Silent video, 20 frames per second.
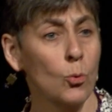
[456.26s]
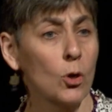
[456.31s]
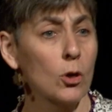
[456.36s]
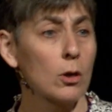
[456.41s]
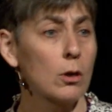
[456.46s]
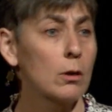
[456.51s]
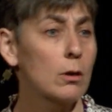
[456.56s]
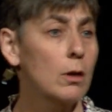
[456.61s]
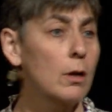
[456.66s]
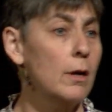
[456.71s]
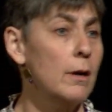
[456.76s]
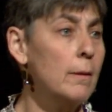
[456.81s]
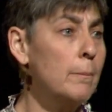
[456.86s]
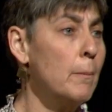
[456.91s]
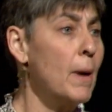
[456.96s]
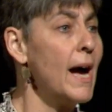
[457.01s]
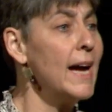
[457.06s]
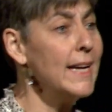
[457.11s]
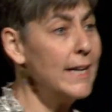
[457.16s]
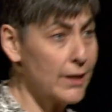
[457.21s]
are a
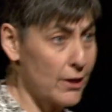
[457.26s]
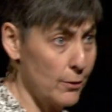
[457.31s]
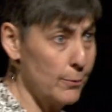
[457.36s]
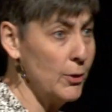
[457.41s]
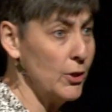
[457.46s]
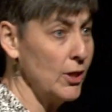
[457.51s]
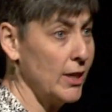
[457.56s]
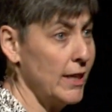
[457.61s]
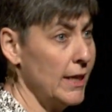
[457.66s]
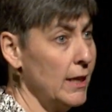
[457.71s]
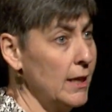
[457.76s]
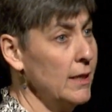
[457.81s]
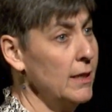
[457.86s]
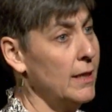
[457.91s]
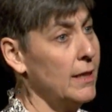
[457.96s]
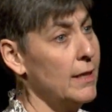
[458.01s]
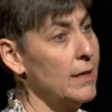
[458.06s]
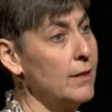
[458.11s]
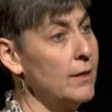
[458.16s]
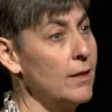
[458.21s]
Maya community
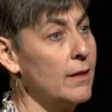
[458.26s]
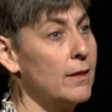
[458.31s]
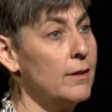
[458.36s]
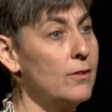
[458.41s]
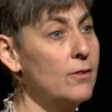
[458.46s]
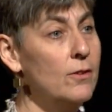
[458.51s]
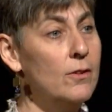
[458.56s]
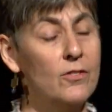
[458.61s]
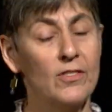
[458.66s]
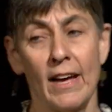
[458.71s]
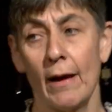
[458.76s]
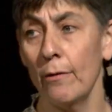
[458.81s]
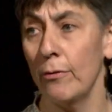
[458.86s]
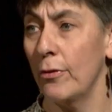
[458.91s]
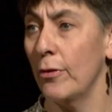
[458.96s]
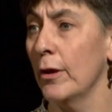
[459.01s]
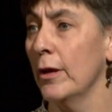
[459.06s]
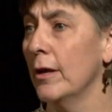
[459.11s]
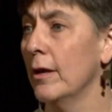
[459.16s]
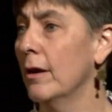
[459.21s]
in the south
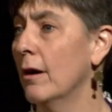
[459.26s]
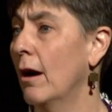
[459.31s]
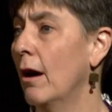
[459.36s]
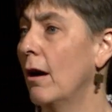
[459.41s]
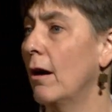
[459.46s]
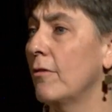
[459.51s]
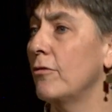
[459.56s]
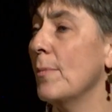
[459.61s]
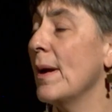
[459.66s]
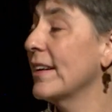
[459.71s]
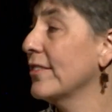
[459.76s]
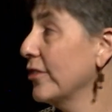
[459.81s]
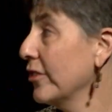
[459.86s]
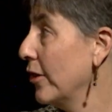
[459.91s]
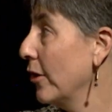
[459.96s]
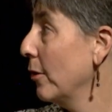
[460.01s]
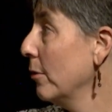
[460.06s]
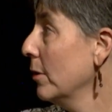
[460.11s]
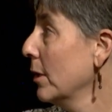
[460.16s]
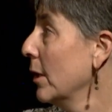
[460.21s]
of
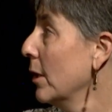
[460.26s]
Mexico,